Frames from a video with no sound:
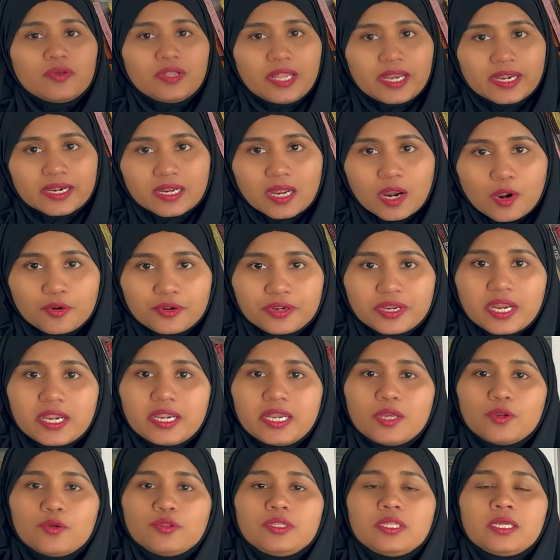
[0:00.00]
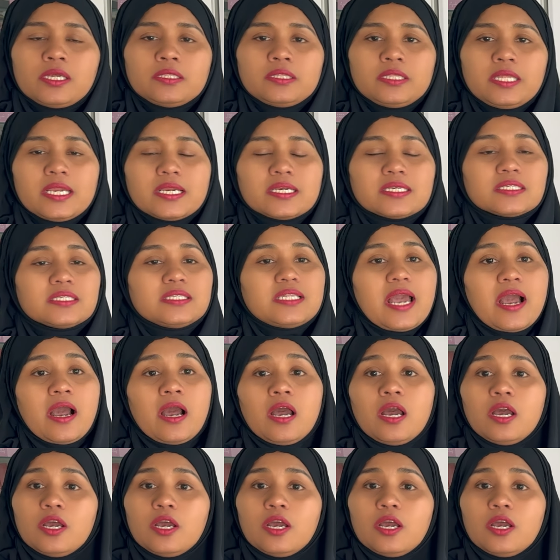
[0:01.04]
encounter new things there,